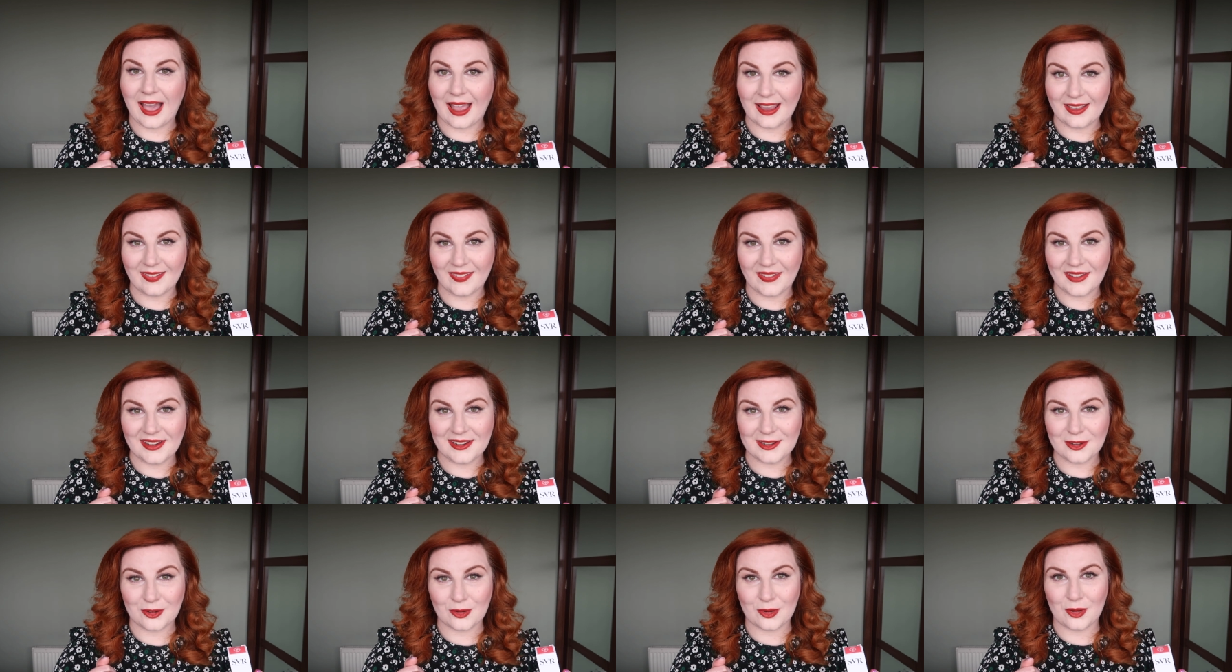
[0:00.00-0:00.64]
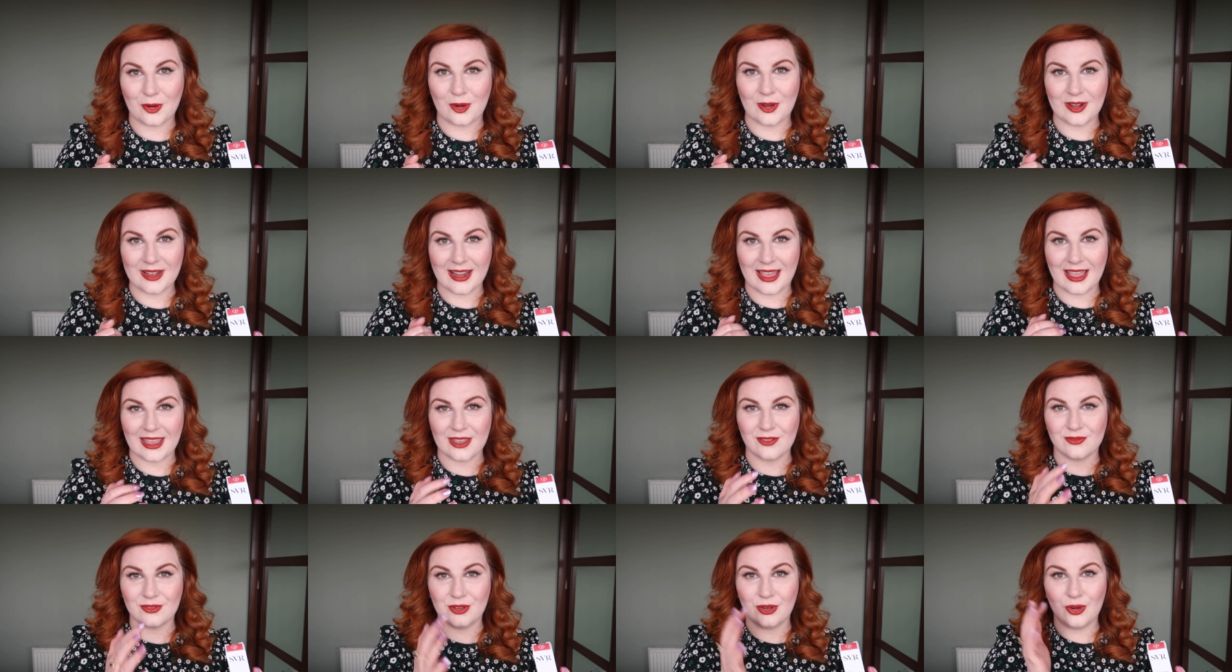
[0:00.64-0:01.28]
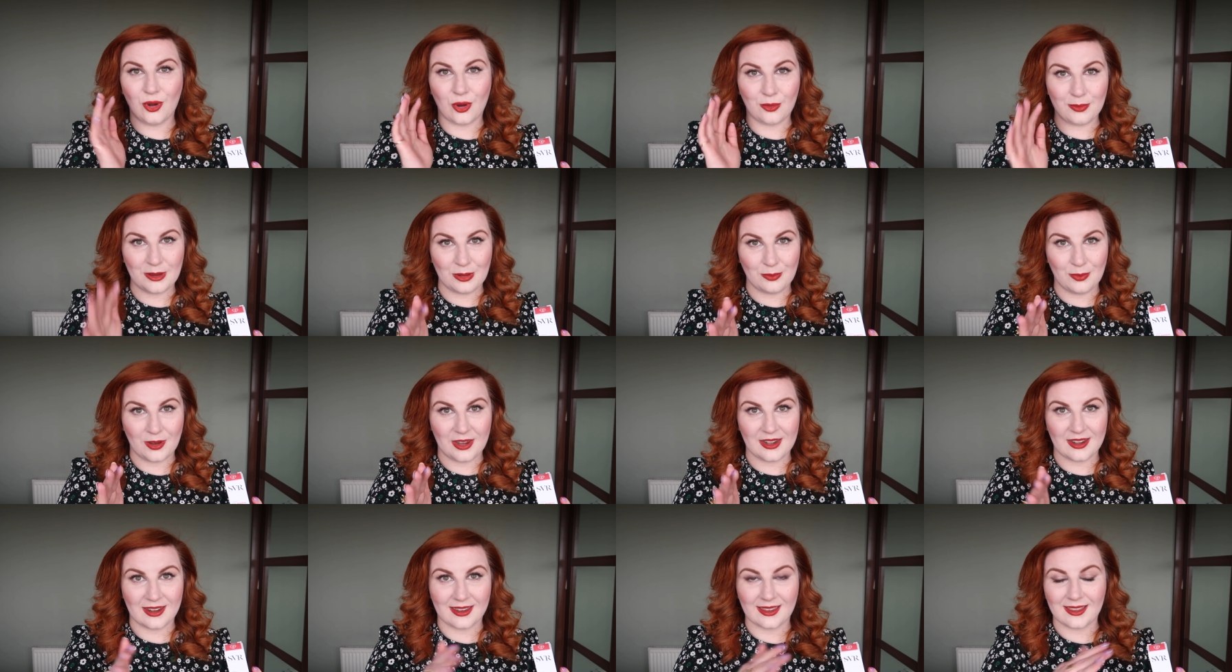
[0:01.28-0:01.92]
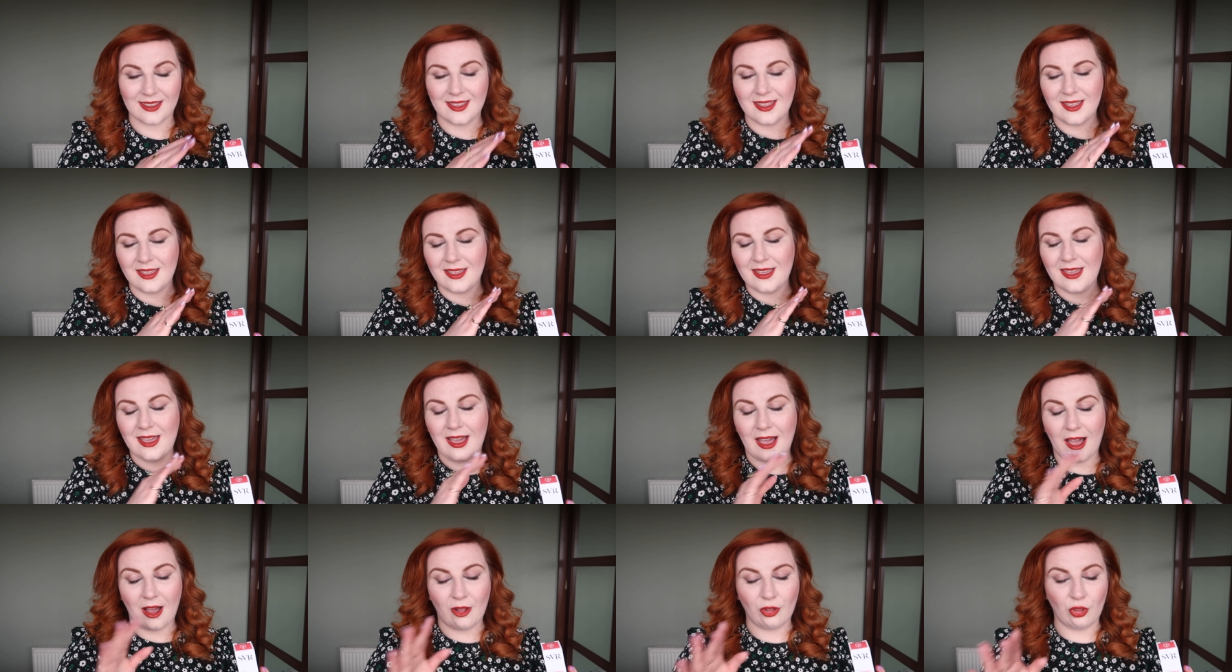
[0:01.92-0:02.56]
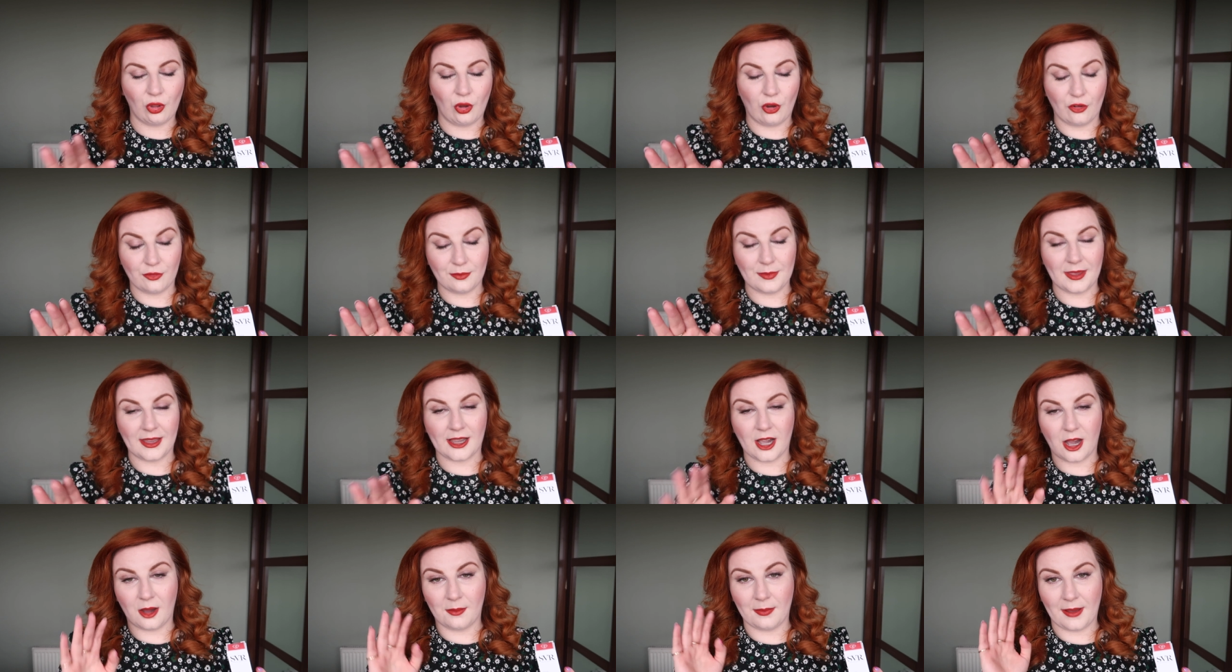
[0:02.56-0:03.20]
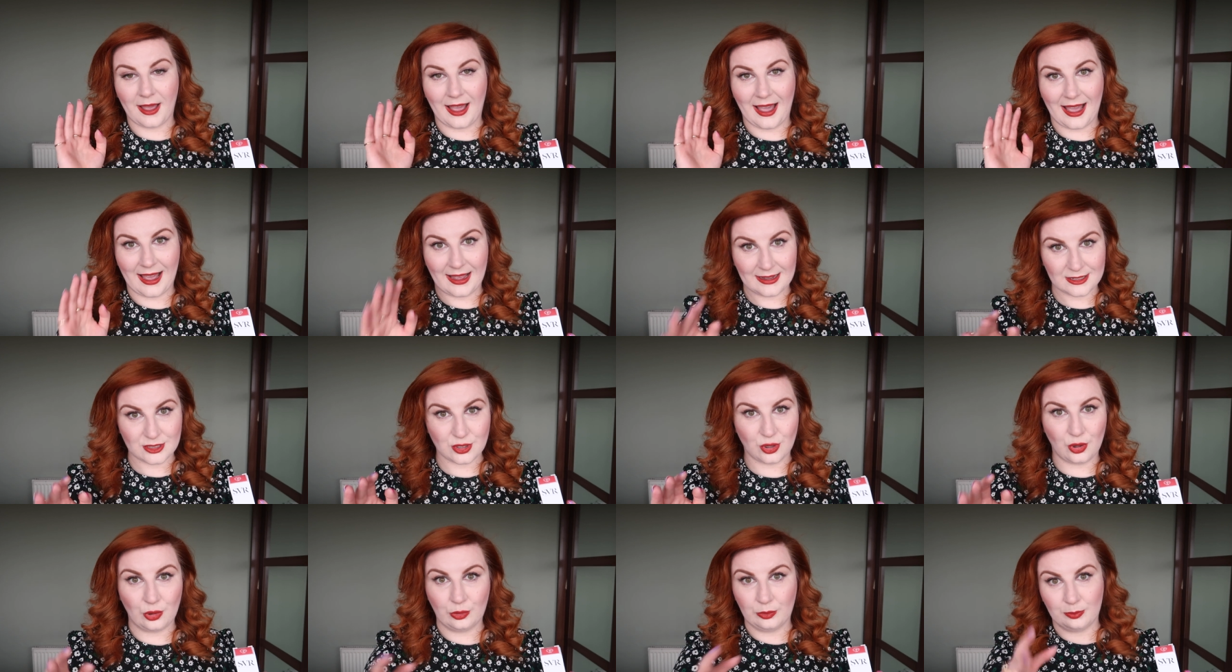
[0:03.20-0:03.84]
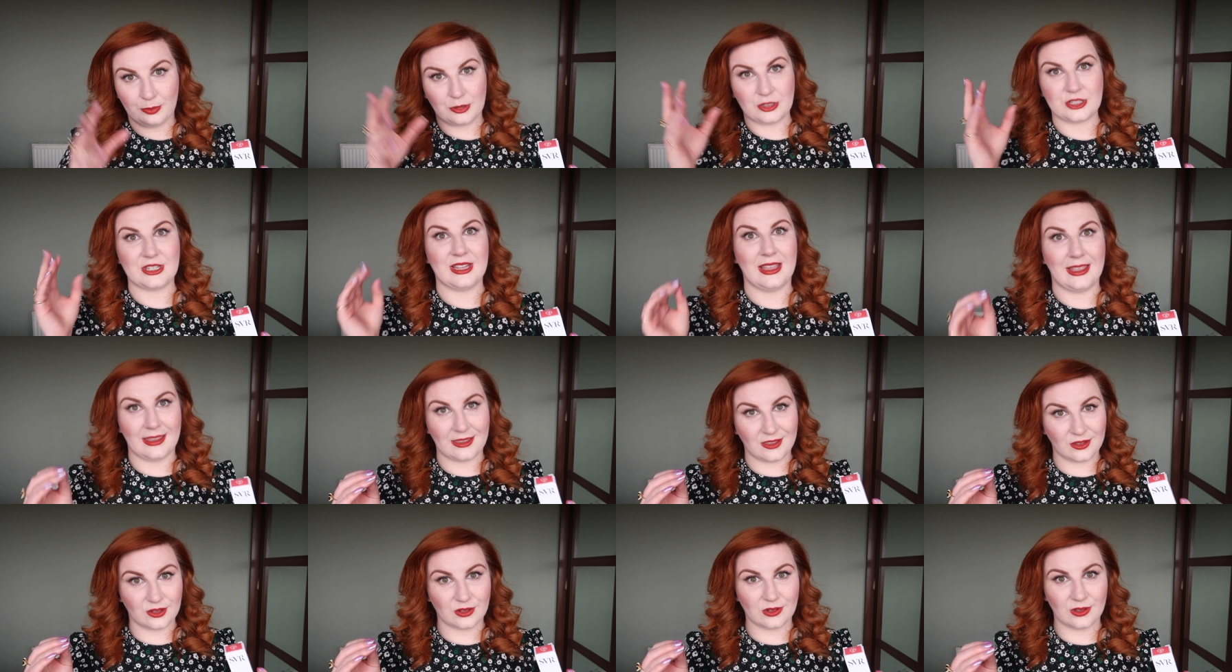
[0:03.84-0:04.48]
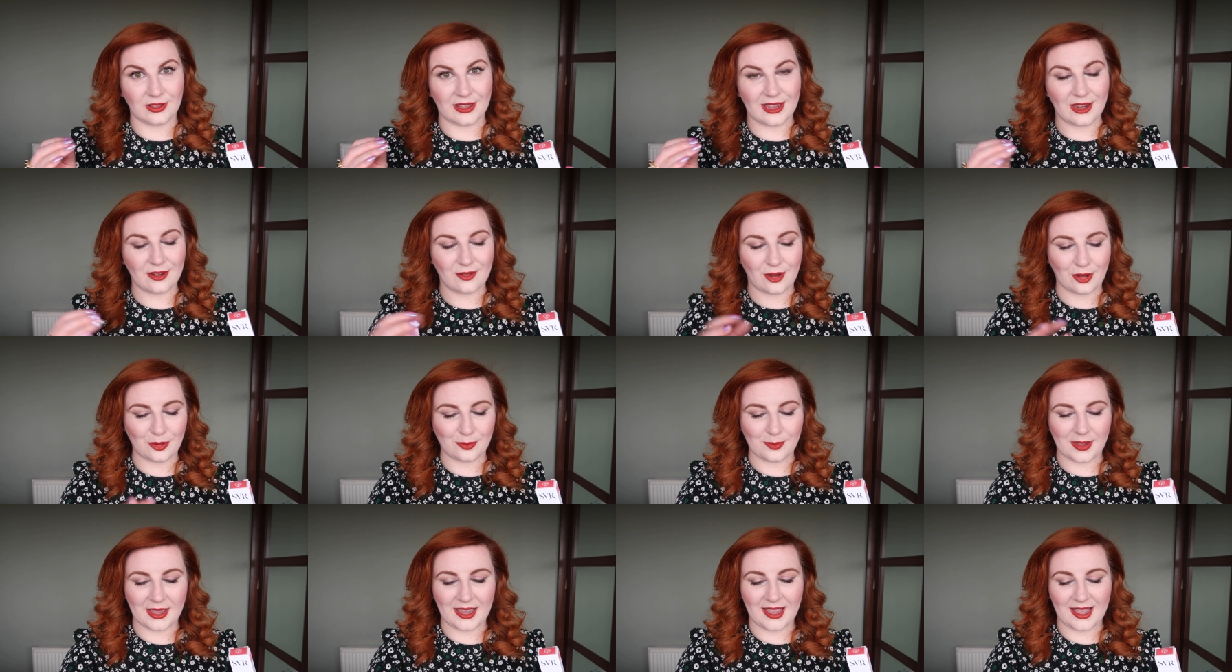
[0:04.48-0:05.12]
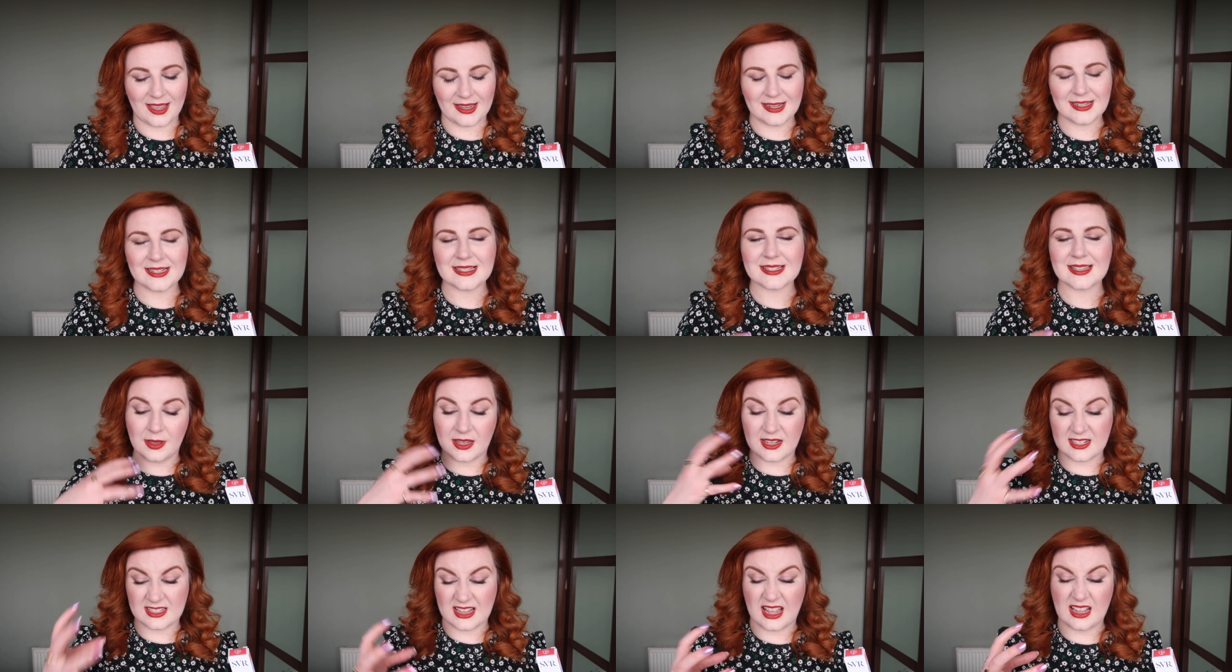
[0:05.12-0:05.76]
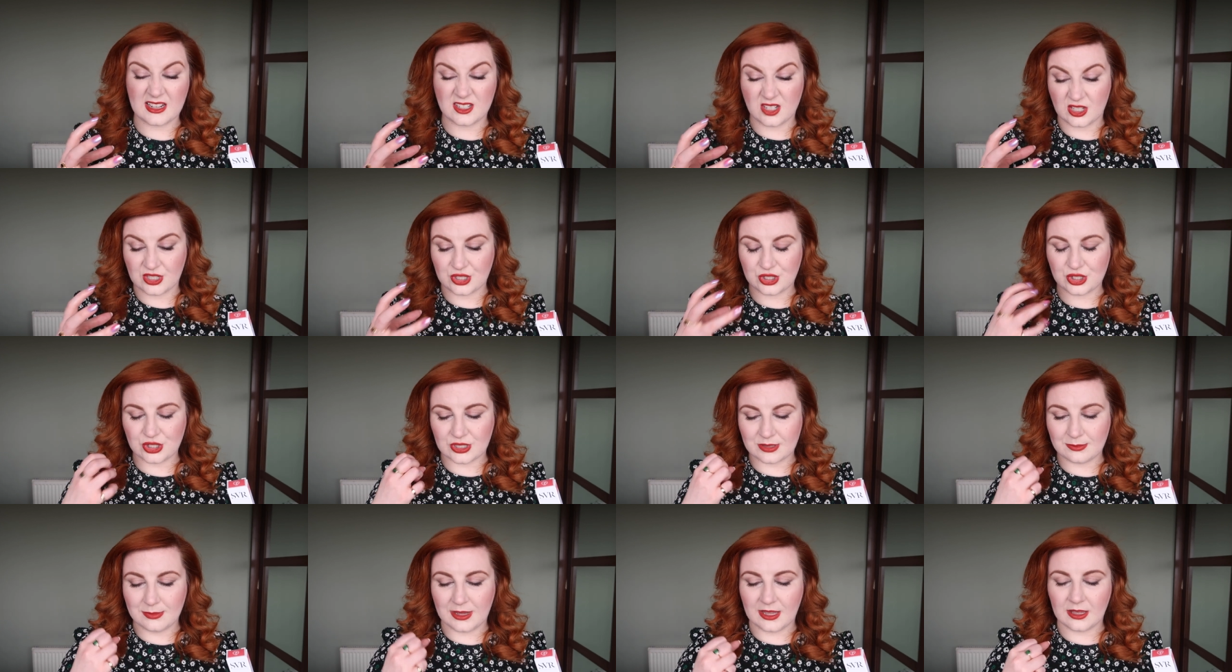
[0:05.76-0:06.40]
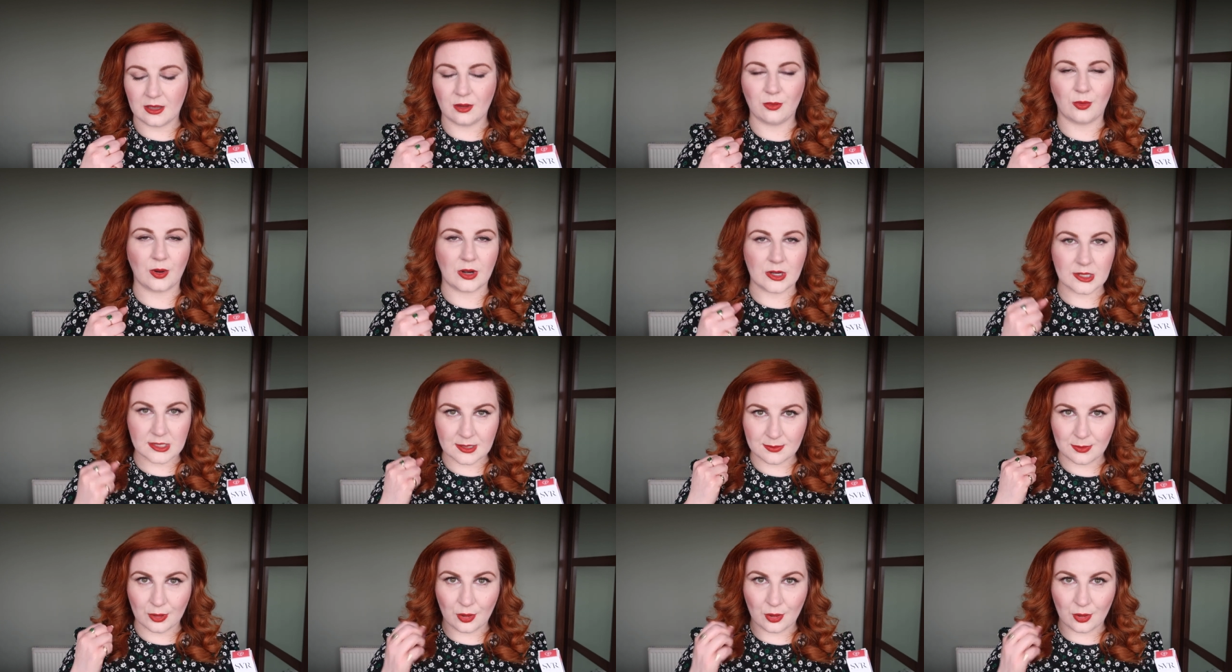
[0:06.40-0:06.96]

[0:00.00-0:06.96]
eyeliner on. I have not been wearing a lot of makeup at all, particularly around my eyes, because that does just make it worse.